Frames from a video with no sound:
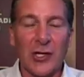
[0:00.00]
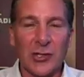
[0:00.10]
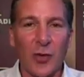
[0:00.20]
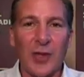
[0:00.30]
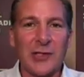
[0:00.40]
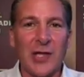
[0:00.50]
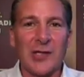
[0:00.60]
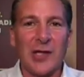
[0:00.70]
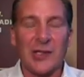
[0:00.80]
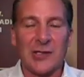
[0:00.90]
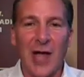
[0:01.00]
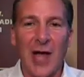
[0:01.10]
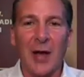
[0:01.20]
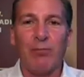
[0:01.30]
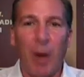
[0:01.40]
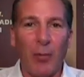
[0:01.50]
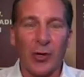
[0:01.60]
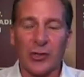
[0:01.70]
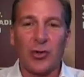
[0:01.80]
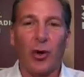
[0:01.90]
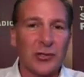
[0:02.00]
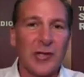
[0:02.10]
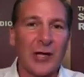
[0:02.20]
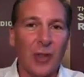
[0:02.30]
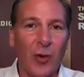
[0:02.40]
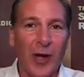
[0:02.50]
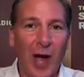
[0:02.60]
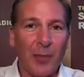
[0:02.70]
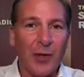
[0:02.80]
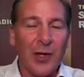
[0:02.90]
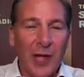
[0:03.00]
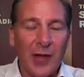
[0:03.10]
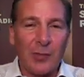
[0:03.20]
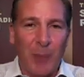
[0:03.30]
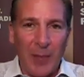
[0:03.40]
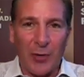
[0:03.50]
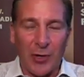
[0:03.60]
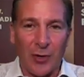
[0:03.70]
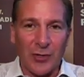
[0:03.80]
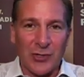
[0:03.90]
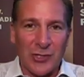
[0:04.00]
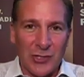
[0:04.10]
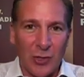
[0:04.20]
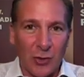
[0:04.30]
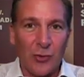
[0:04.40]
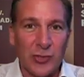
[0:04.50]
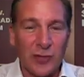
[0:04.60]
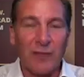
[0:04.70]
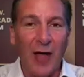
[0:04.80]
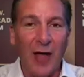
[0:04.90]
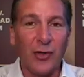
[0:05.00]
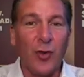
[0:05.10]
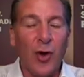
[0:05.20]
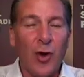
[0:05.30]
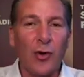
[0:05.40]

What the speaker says: So it's not a bubble because gold's not going up. It's paper currencies that are losing value.